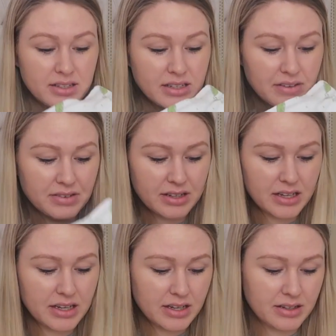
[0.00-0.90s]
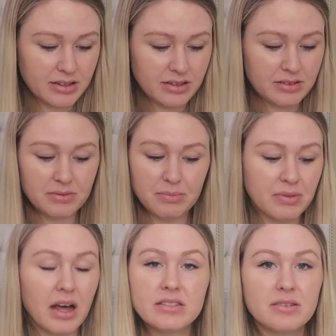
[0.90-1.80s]
definitely
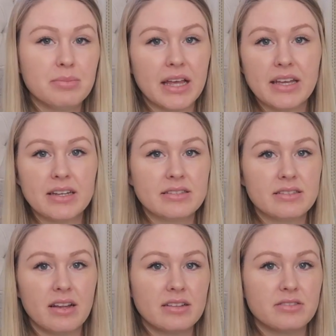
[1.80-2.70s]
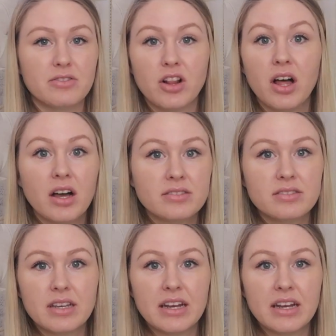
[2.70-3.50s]
lots of blankets, lots of cloths,